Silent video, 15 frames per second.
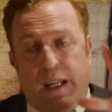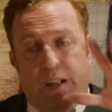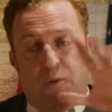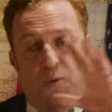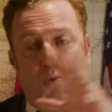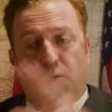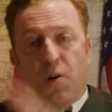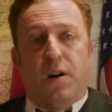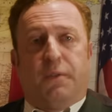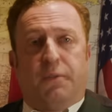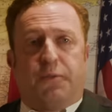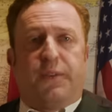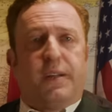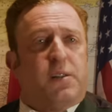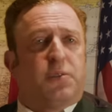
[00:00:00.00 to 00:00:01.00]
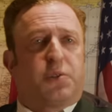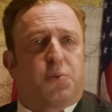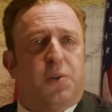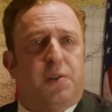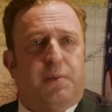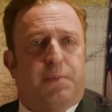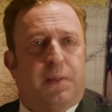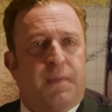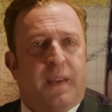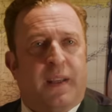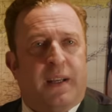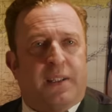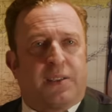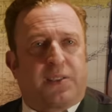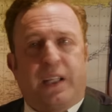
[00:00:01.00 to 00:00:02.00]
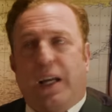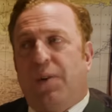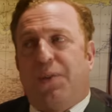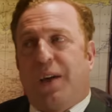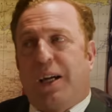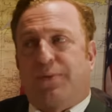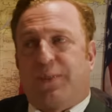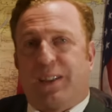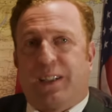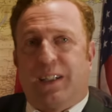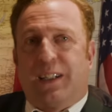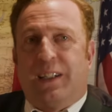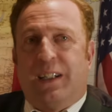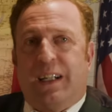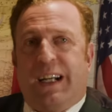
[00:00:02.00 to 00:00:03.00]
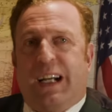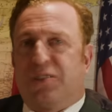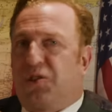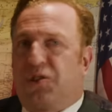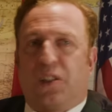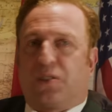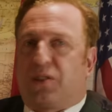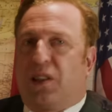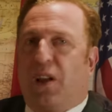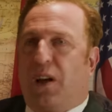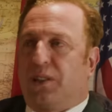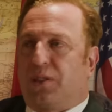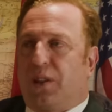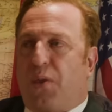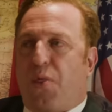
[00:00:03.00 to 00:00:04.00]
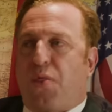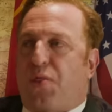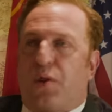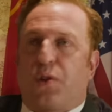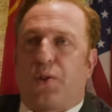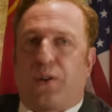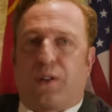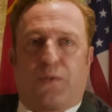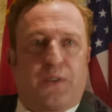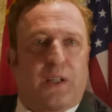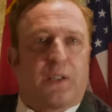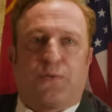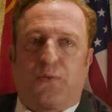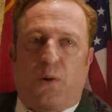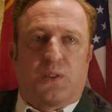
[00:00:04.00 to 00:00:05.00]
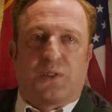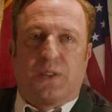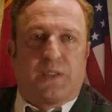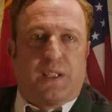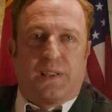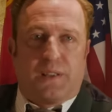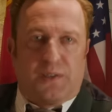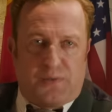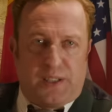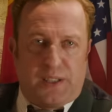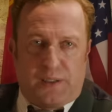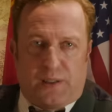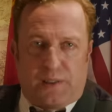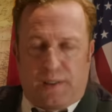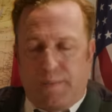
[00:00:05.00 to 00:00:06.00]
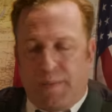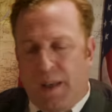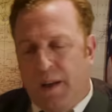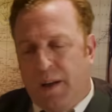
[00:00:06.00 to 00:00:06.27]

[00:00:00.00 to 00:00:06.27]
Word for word: In one fell swoop, South Africa has just lost a third of their forces in the field.